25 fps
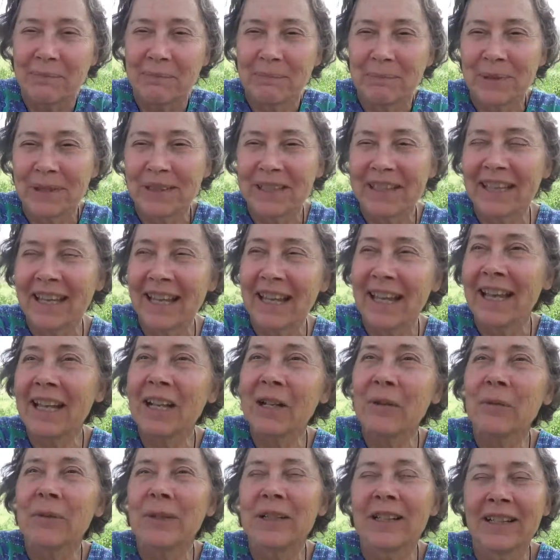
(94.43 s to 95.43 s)
But the
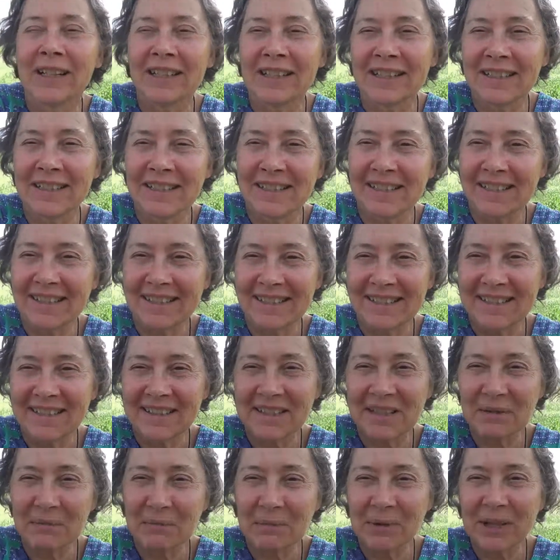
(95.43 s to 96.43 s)
equinoxes, the
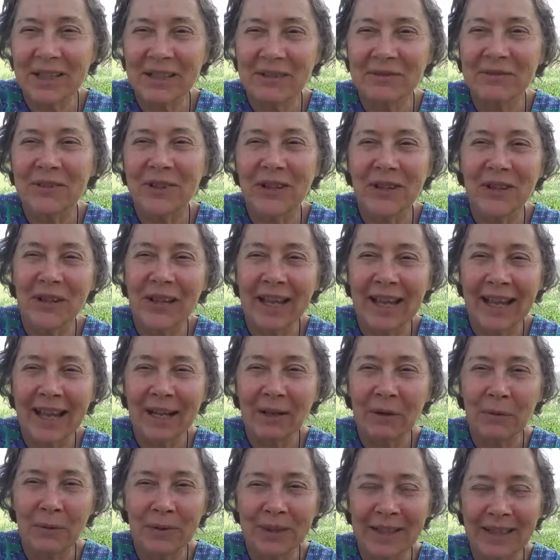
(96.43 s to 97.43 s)
spring and fall
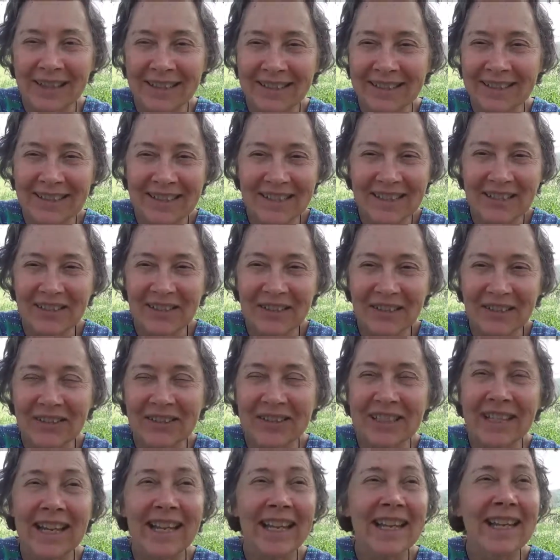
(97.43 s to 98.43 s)
equinoxes, are
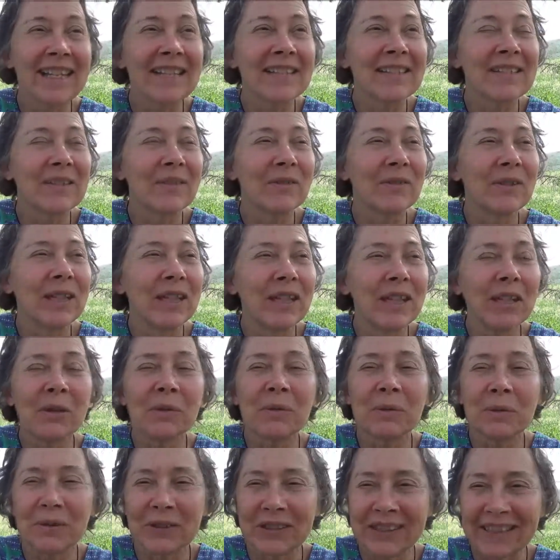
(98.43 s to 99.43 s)
days of
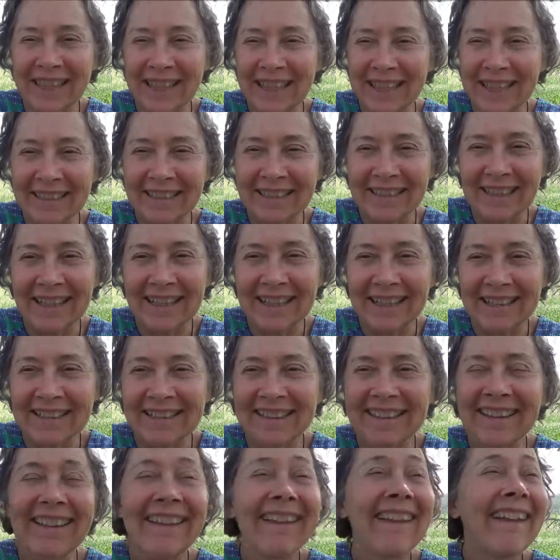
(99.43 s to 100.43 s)
equal day and night
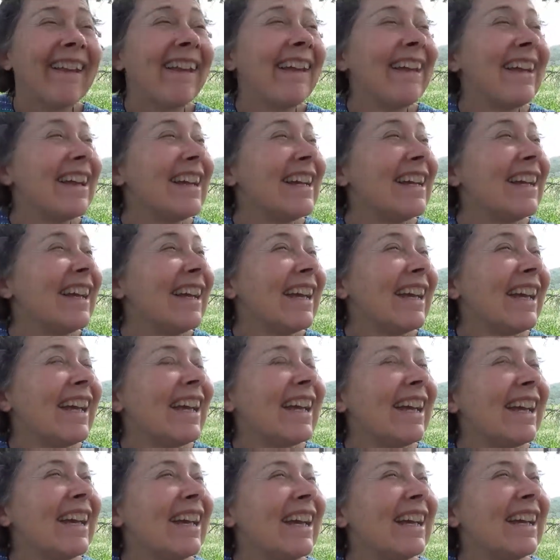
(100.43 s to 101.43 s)

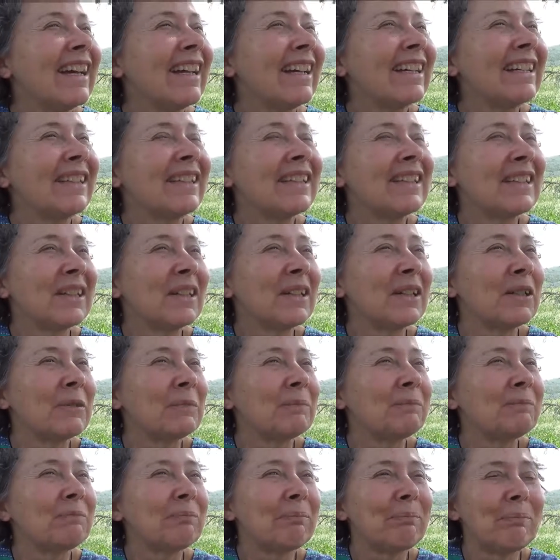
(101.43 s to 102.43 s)
and
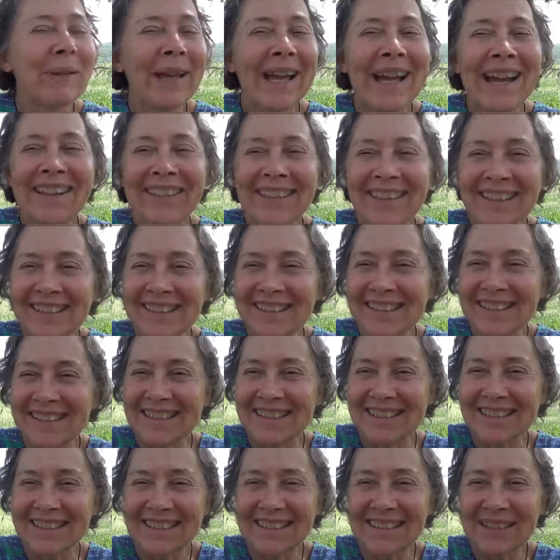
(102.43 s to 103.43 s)
um,
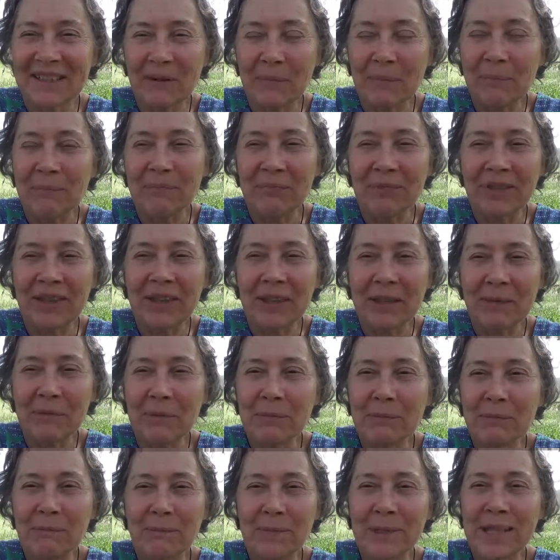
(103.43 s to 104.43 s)
balance.
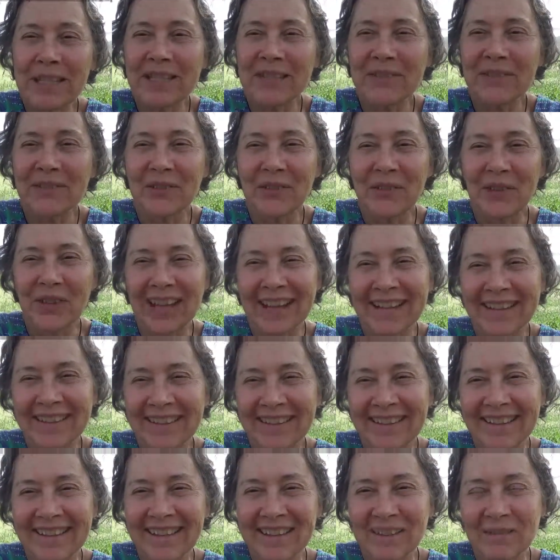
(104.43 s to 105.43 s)
Peaceful, I
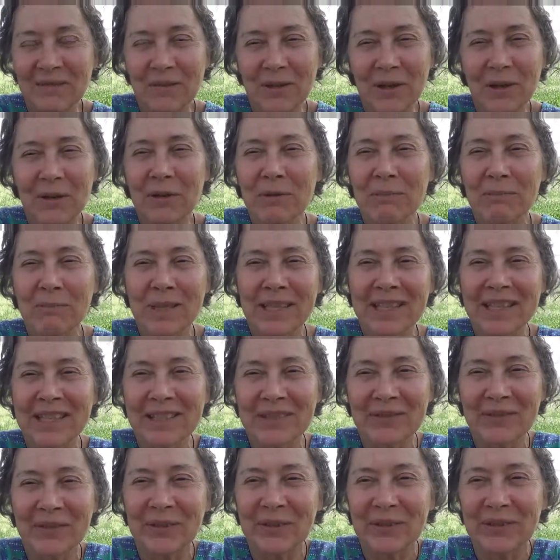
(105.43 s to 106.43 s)
think, very
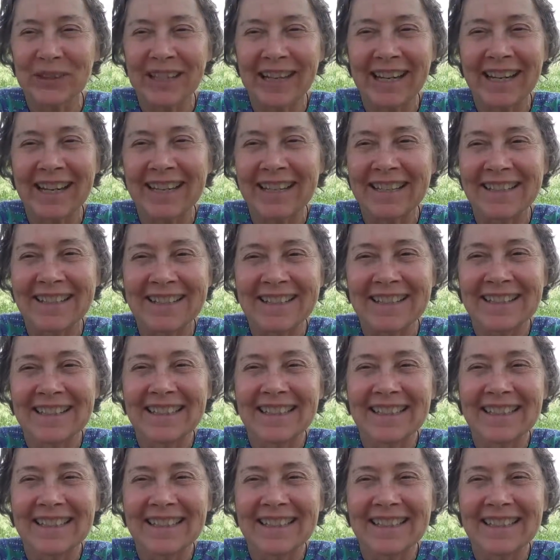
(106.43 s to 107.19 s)
peaceful days.